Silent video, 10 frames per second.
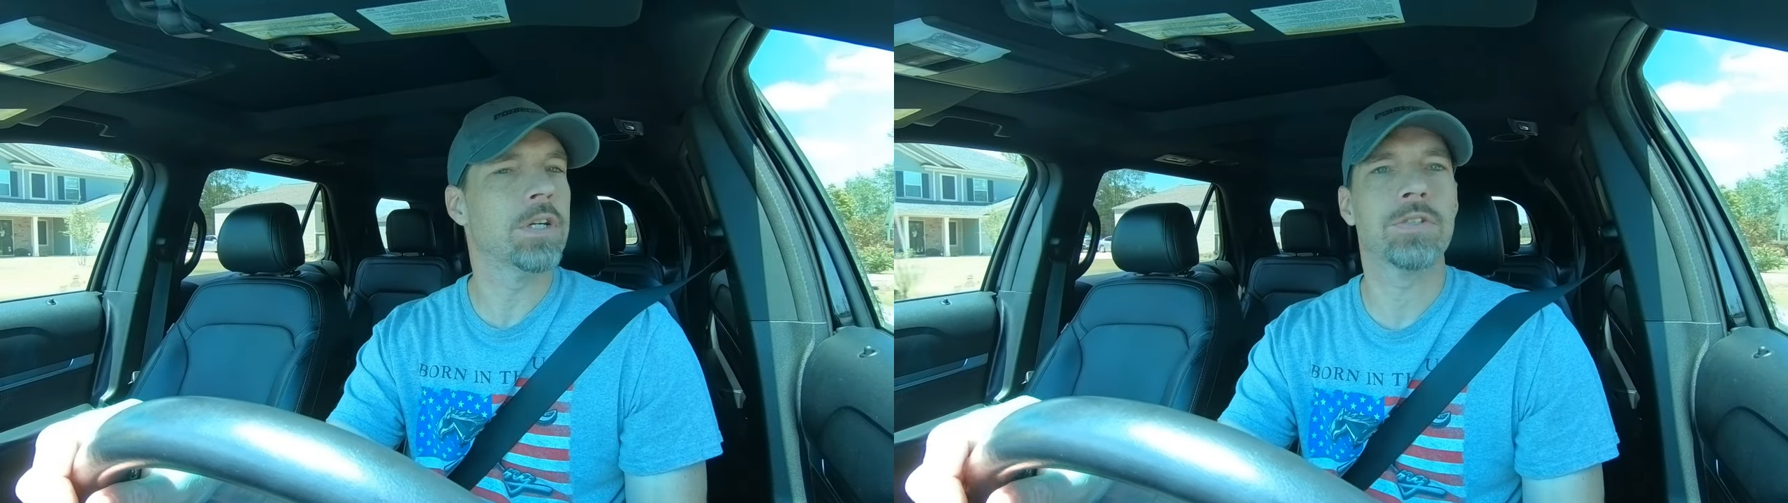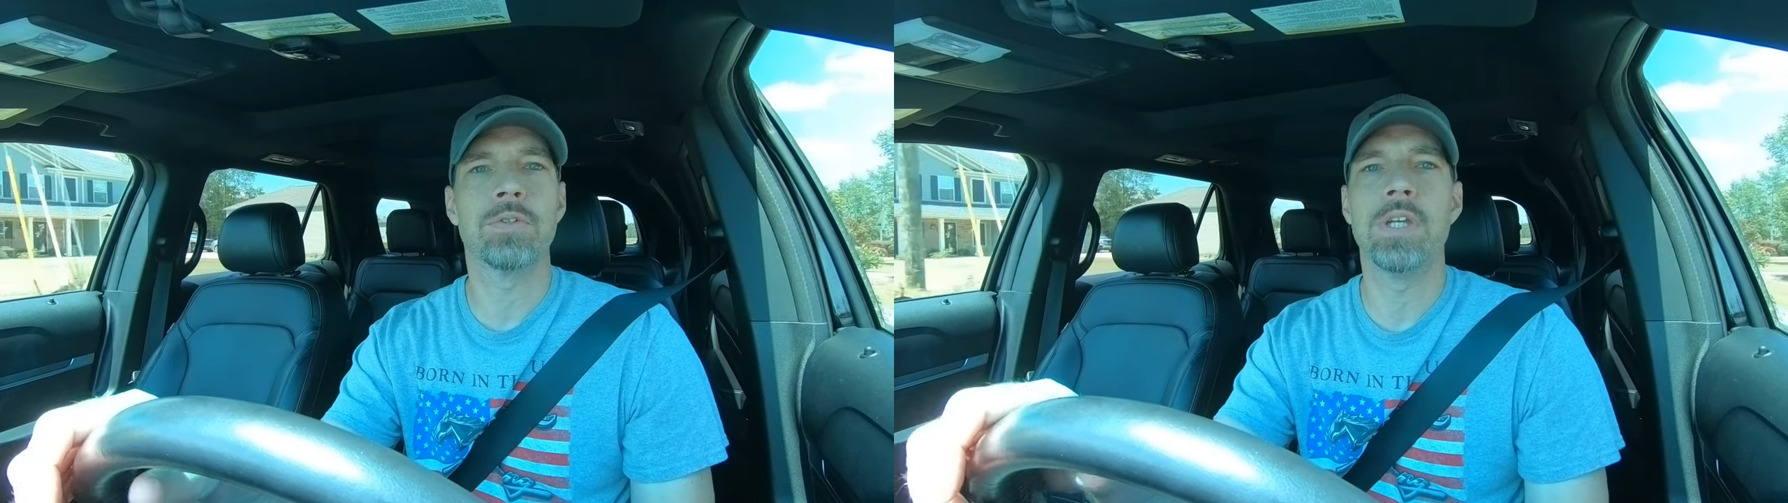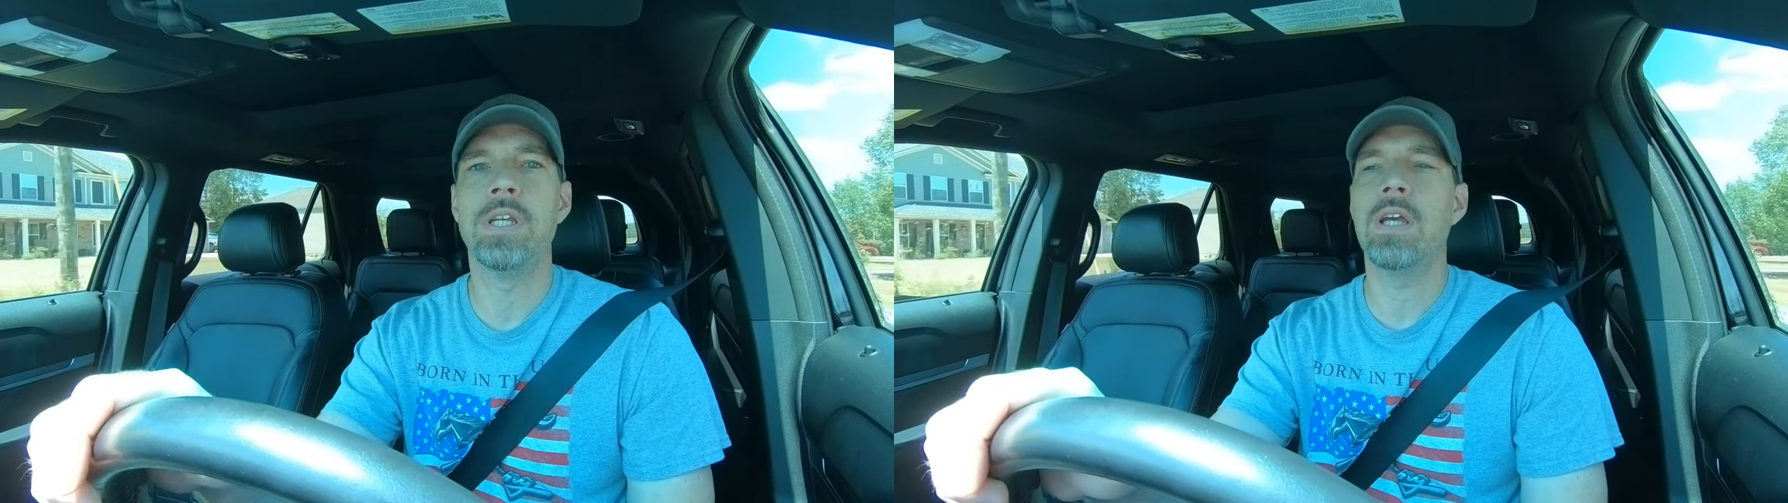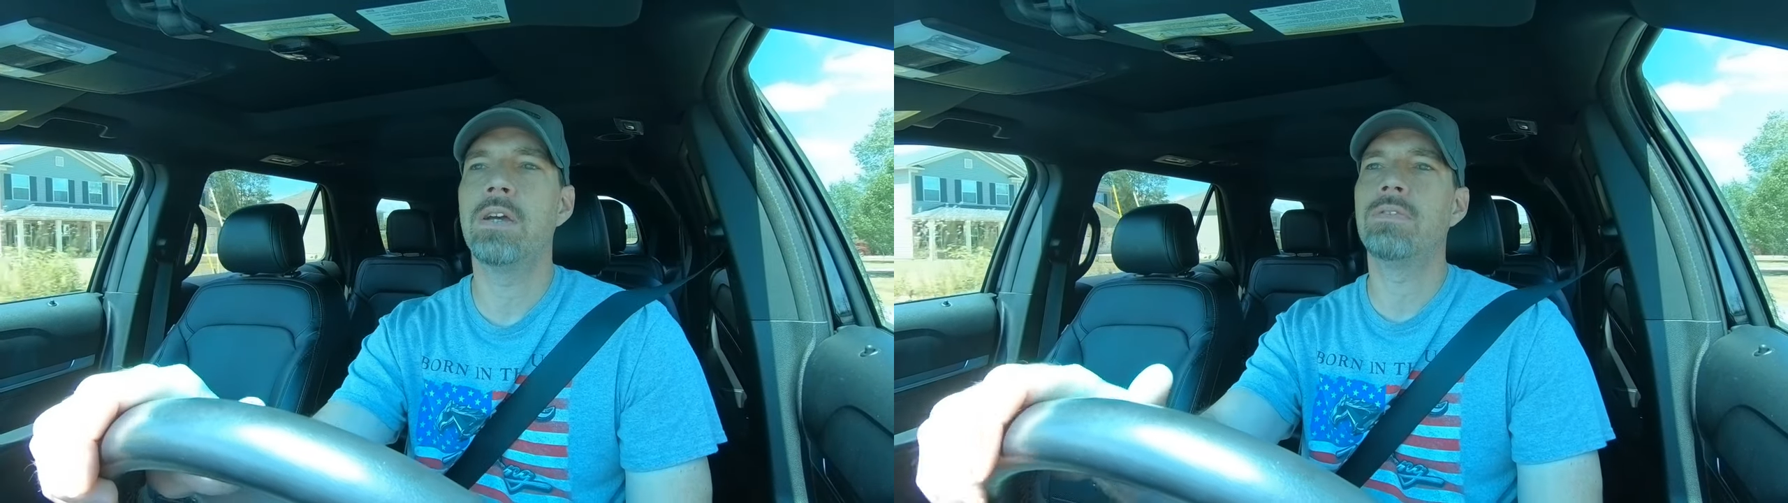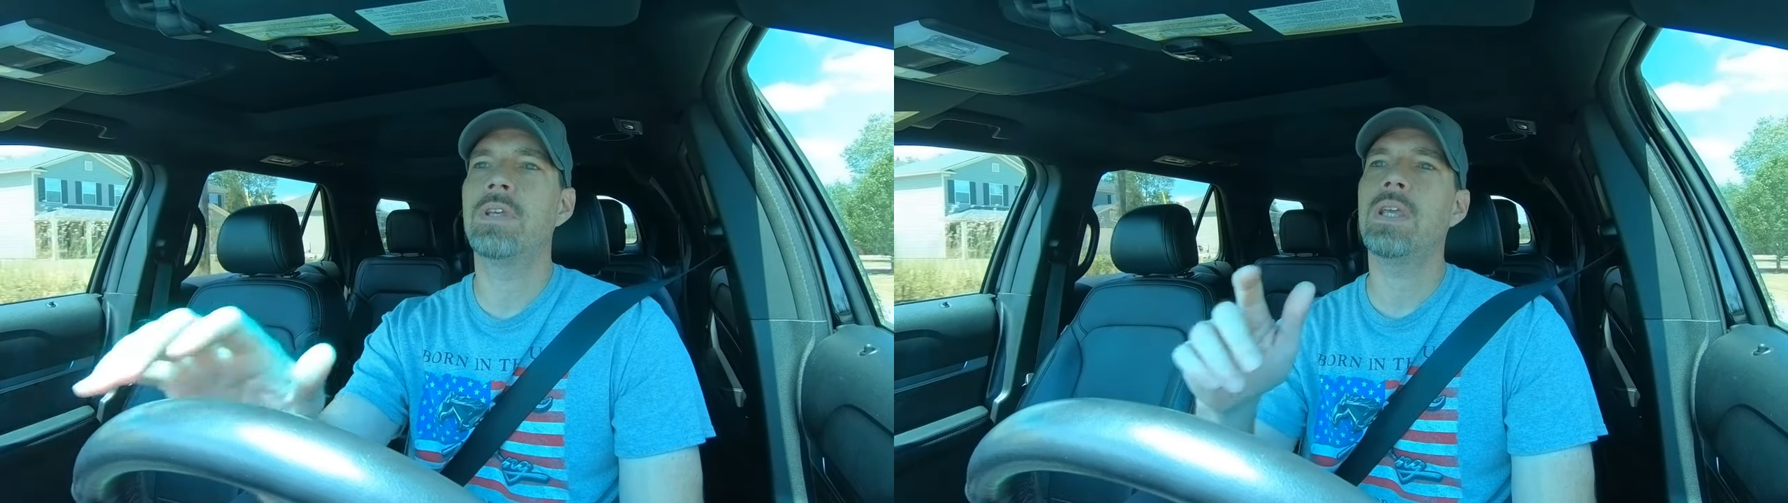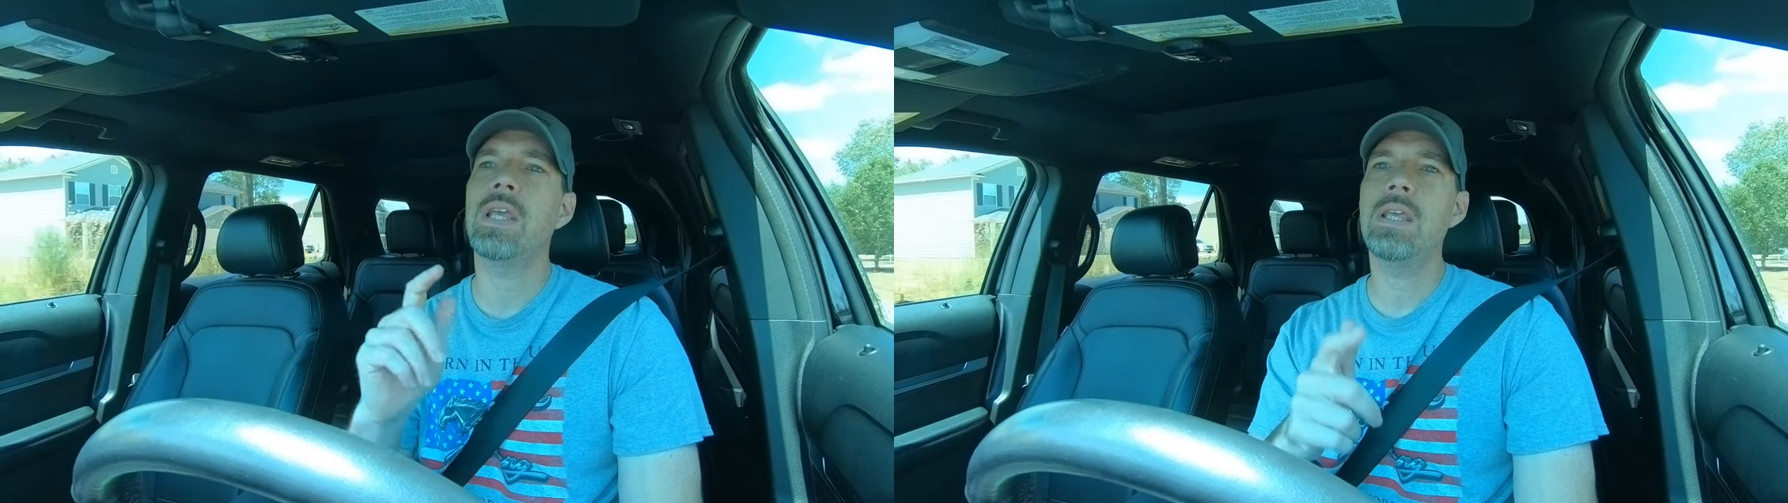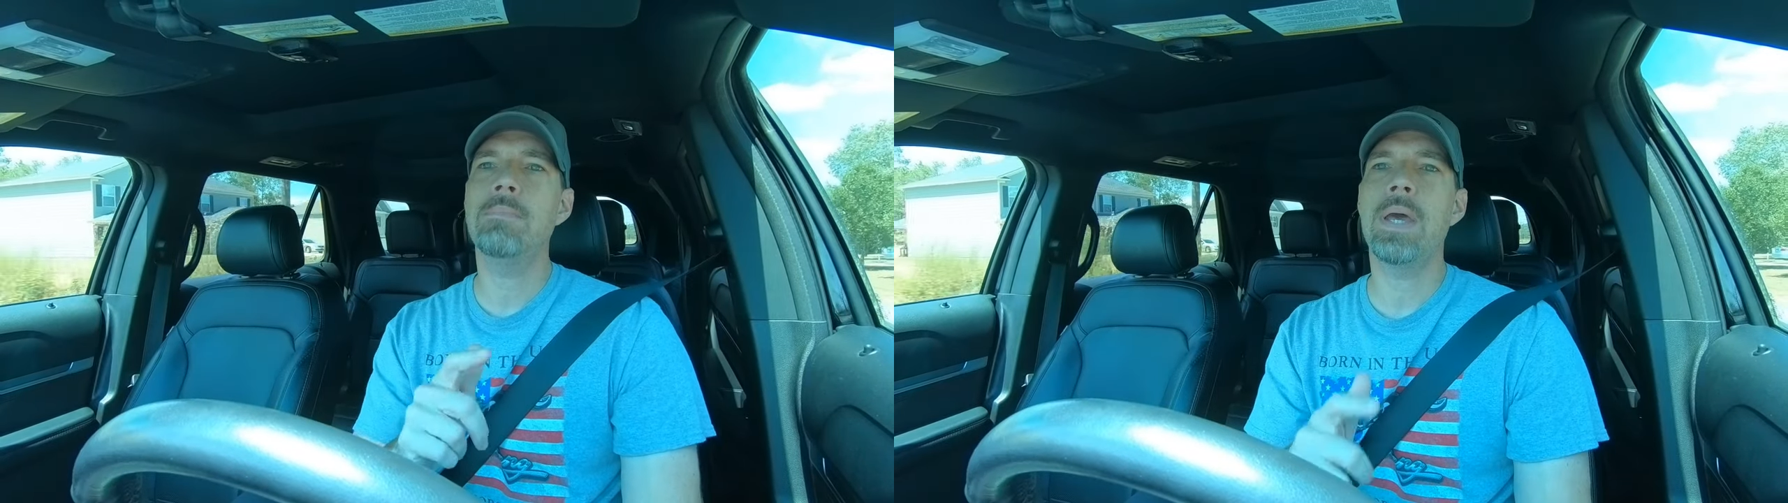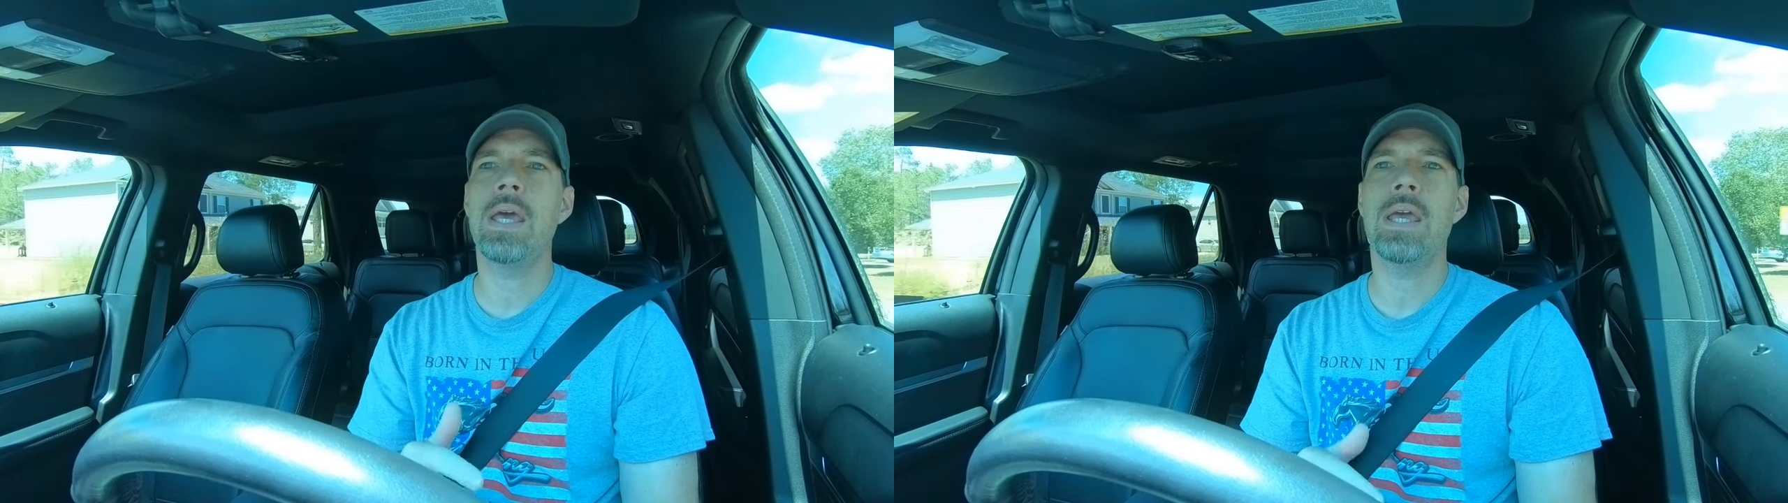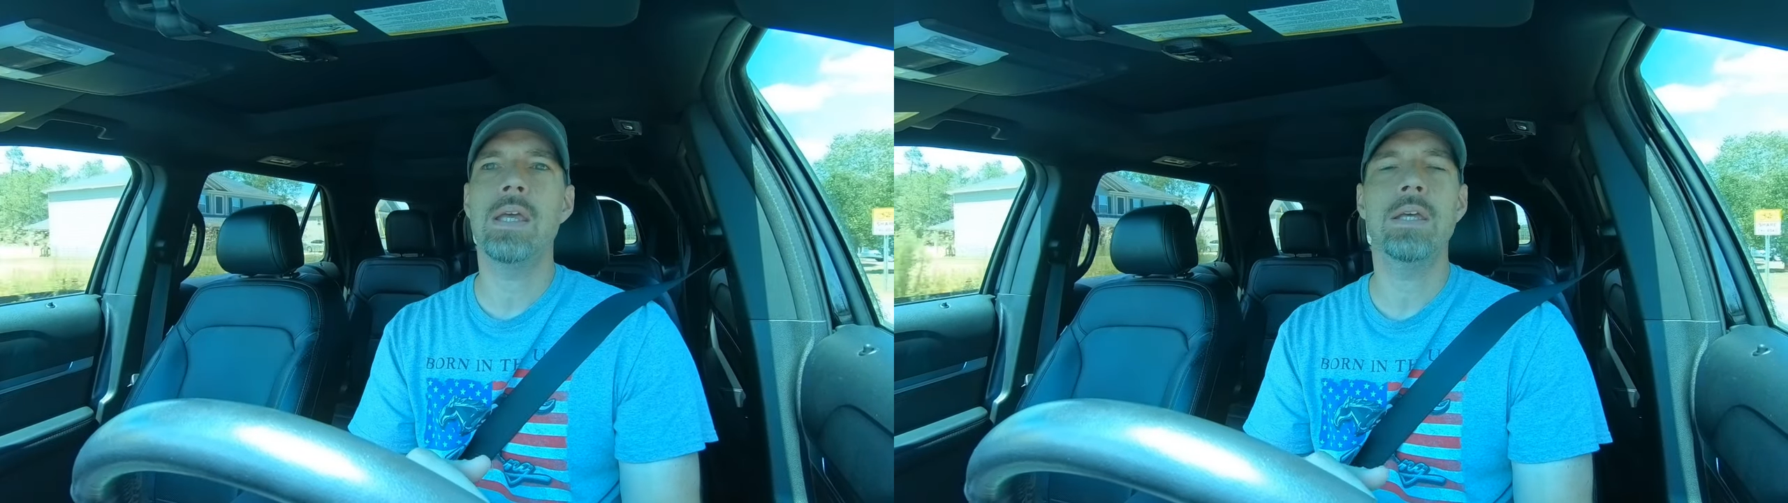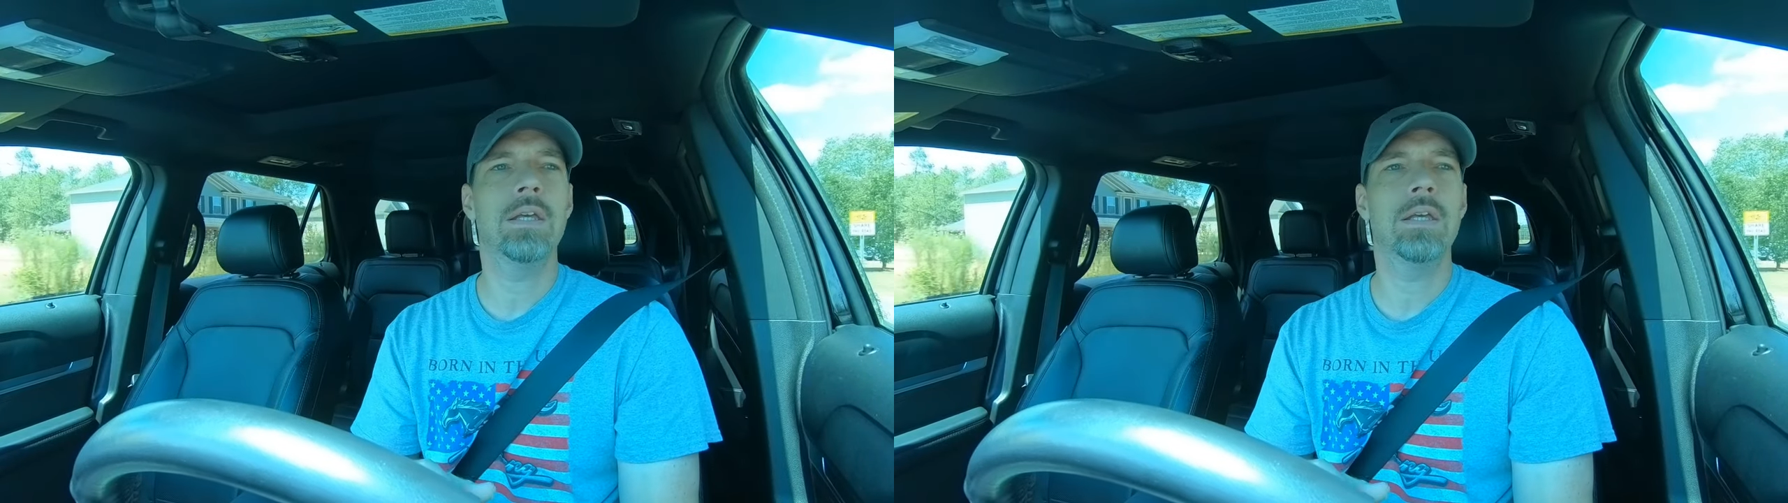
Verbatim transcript: anniversary of the eBay